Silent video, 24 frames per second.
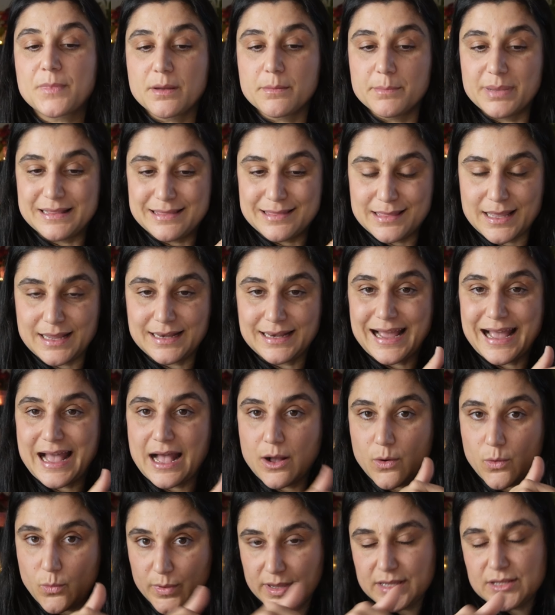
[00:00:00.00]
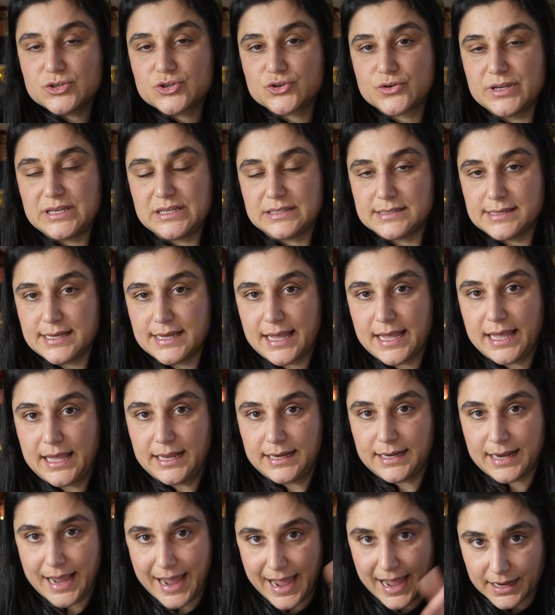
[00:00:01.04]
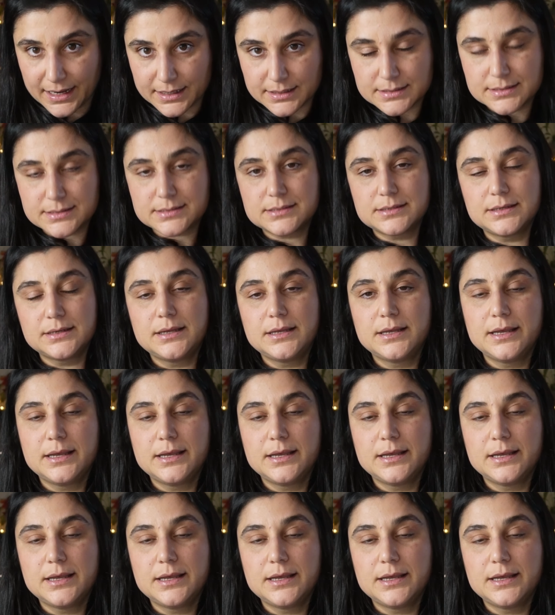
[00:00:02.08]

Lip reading: but then how we treat and act